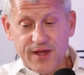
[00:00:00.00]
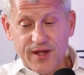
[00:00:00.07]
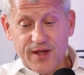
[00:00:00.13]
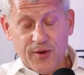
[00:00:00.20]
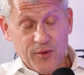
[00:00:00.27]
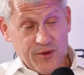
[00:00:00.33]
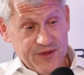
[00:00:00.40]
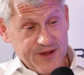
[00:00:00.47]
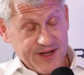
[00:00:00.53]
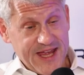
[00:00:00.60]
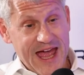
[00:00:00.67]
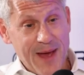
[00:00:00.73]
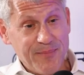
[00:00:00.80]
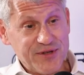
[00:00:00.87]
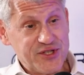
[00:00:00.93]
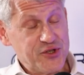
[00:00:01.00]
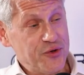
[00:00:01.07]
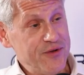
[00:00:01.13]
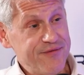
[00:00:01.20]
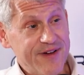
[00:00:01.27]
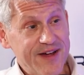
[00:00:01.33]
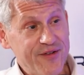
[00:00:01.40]
the cap is still
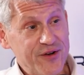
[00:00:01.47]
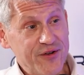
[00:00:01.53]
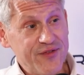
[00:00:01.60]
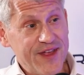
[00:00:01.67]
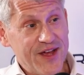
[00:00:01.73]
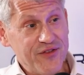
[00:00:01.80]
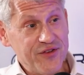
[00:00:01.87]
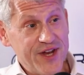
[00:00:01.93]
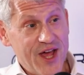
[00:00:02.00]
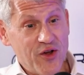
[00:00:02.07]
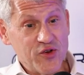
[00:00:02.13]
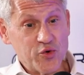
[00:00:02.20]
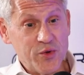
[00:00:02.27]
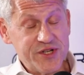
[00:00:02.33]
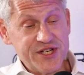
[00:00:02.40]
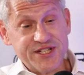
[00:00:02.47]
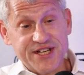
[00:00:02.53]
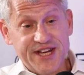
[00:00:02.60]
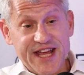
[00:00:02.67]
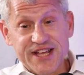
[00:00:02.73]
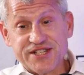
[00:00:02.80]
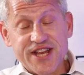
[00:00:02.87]
at $500,000, which in
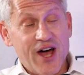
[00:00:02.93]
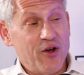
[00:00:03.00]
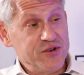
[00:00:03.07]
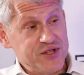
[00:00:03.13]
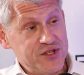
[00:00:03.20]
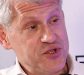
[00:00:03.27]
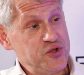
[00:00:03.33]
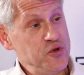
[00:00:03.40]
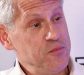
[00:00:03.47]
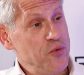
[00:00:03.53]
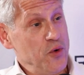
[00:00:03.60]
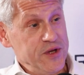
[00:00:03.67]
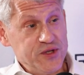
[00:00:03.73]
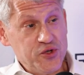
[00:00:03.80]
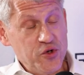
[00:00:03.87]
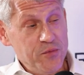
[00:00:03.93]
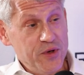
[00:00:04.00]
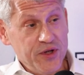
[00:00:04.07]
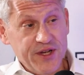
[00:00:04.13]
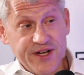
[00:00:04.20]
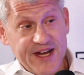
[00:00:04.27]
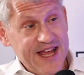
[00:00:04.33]
today's dollars is $2.2
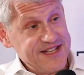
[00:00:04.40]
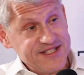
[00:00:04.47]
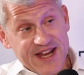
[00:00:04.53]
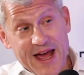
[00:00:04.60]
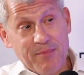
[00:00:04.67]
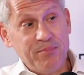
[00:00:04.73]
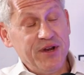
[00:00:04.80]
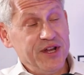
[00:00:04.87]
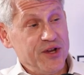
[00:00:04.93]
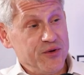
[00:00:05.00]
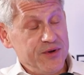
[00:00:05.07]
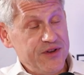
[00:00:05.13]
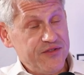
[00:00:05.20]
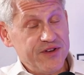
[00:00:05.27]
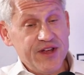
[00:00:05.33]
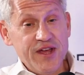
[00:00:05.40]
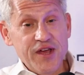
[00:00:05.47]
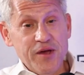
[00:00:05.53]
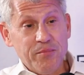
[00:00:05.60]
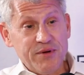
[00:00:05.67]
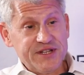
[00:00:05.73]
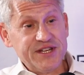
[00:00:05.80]
million. It has not been increased.
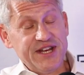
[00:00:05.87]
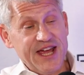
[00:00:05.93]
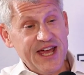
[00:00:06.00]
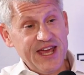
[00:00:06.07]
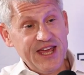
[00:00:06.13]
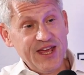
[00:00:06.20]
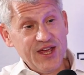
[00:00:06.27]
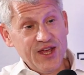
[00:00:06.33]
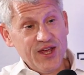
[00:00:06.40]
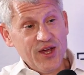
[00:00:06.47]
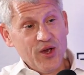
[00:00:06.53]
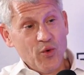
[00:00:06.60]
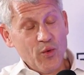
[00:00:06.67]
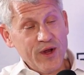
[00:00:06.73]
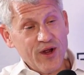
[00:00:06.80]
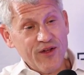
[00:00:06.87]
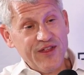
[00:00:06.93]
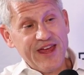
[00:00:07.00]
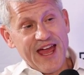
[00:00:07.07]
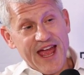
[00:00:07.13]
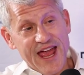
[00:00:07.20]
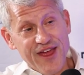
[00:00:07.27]
But today, we are
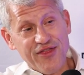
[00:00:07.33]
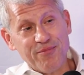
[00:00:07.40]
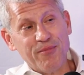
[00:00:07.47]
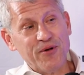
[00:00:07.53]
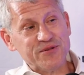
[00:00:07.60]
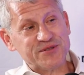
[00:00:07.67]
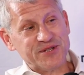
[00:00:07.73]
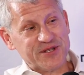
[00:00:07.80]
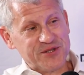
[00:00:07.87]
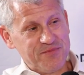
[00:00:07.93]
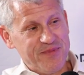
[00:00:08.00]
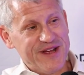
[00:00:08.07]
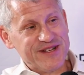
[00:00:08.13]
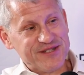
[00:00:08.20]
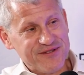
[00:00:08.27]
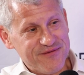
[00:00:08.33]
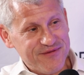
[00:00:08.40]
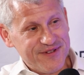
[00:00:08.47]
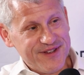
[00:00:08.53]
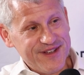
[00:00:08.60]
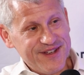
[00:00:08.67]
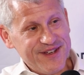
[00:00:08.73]
the 8th most
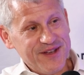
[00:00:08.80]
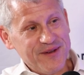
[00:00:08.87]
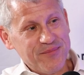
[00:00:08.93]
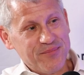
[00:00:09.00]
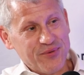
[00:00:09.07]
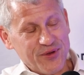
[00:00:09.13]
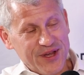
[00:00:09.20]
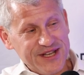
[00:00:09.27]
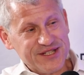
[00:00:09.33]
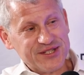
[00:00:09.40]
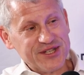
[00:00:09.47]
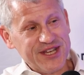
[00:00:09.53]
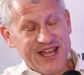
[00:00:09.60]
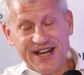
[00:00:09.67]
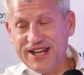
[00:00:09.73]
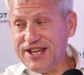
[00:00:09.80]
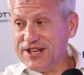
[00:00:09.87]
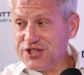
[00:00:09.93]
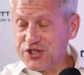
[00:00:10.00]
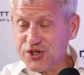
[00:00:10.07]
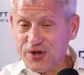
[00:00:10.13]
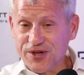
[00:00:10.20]
expensive place to get
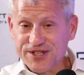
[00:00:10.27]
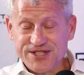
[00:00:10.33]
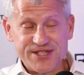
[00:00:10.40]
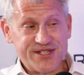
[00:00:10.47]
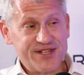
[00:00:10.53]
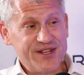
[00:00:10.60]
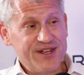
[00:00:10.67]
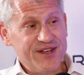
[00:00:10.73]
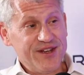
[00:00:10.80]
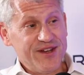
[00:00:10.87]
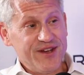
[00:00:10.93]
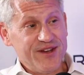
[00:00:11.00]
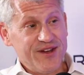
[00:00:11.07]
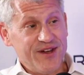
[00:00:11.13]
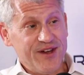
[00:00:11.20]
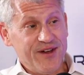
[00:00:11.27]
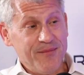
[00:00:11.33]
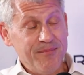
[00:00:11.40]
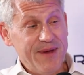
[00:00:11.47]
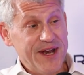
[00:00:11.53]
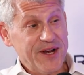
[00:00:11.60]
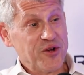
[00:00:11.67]
insurance,
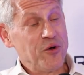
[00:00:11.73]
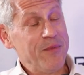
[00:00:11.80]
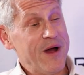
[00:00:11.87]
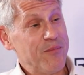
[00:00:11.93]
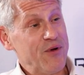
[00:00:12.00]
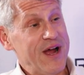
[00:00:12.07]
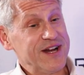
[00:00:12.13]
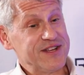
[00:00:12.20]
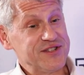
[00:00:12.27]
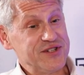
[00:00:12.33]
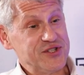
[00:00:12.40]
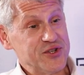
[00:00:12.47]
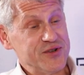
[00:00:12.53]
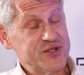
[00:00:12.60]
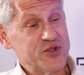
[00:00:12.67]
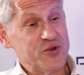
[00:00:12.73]
medical malpractice insurance. So